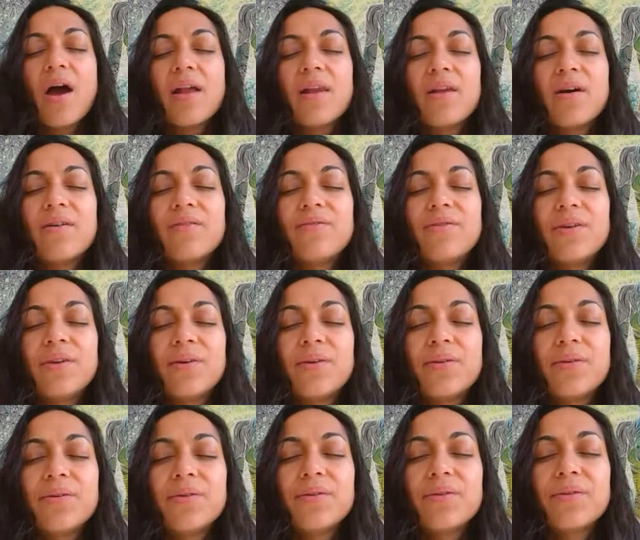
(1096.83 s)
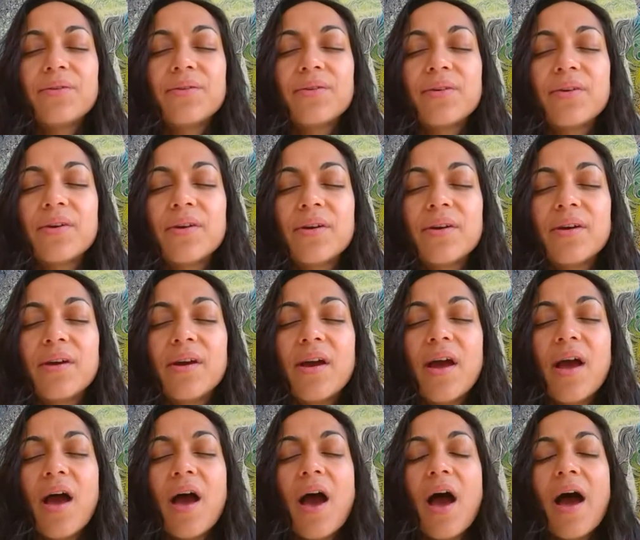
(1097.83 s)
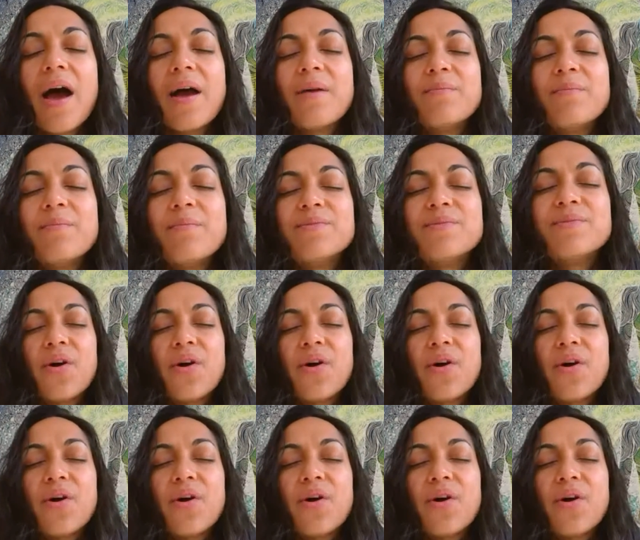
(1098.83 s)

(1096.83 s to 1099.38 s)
I love you. I'm